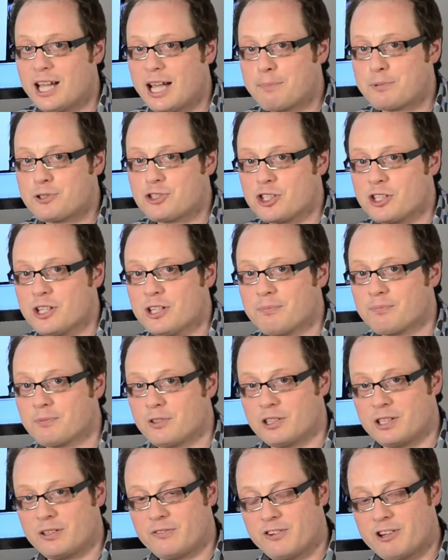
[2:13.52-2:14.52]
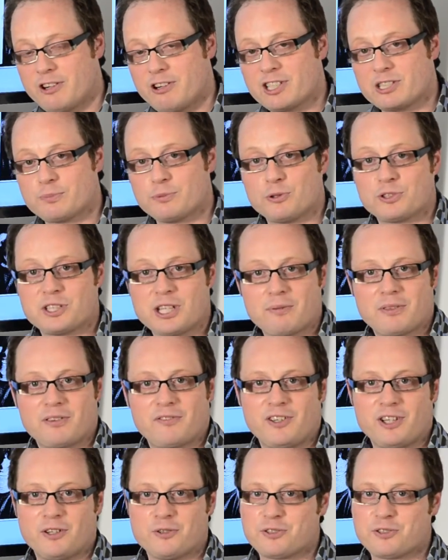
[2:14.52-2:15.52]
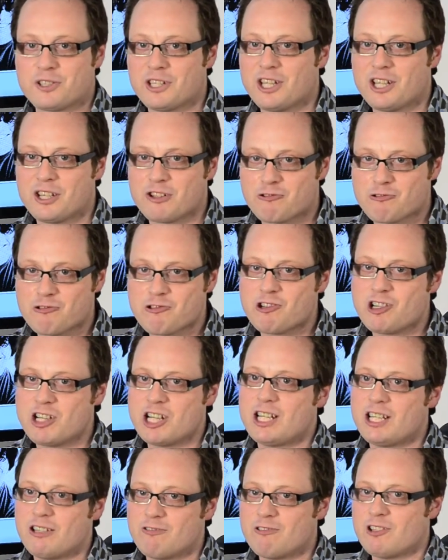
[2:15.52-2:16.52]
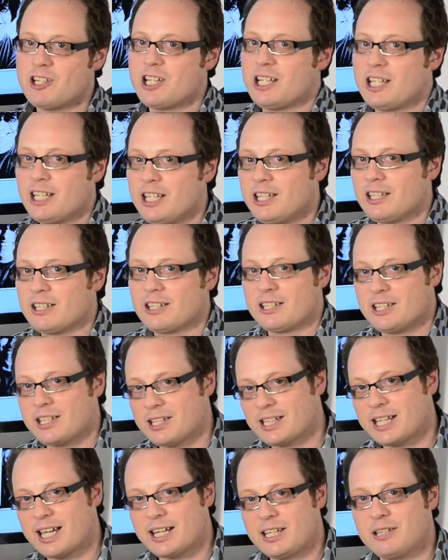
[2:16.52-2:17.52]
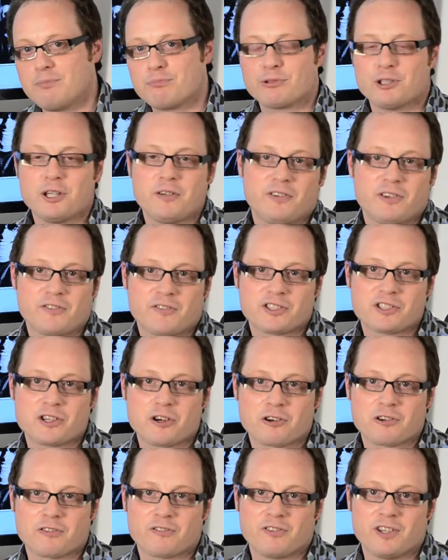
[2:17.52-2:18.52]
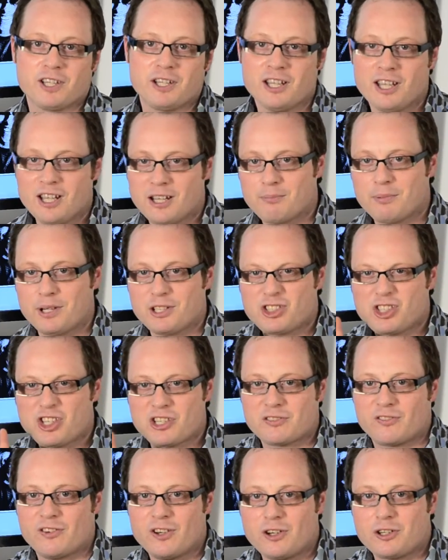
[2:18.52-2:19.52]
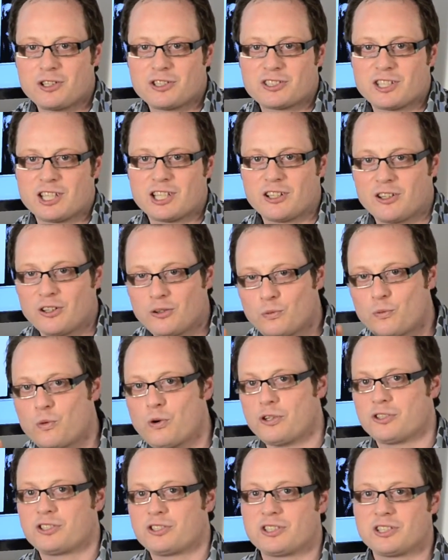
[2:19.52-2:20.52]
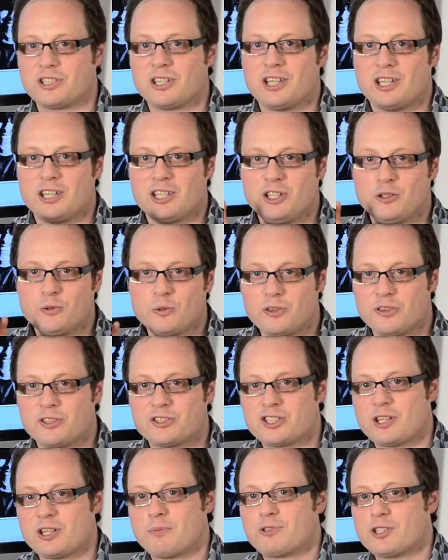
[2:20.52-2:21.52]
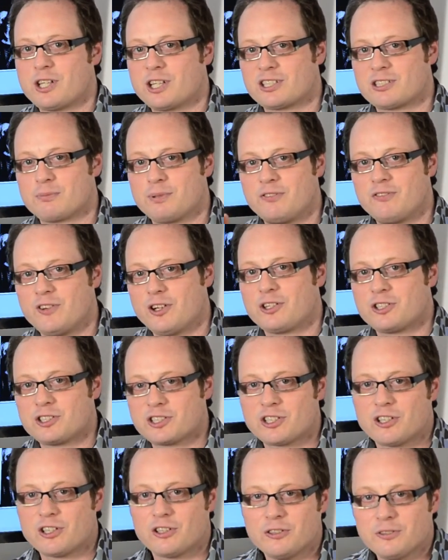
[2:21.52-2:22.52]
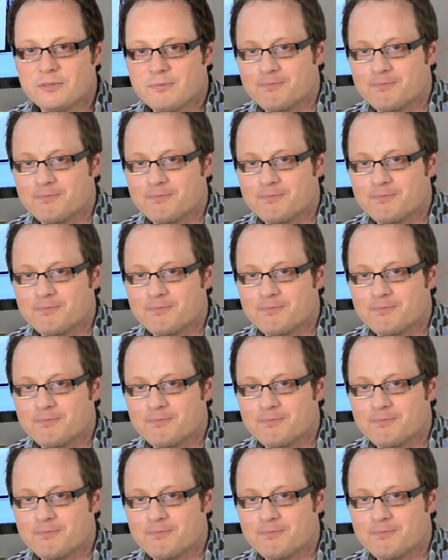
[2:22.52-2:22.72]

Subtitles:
aperture and a very small depth of field really can improve your photography by just focusing on what you want the subject to be focused on.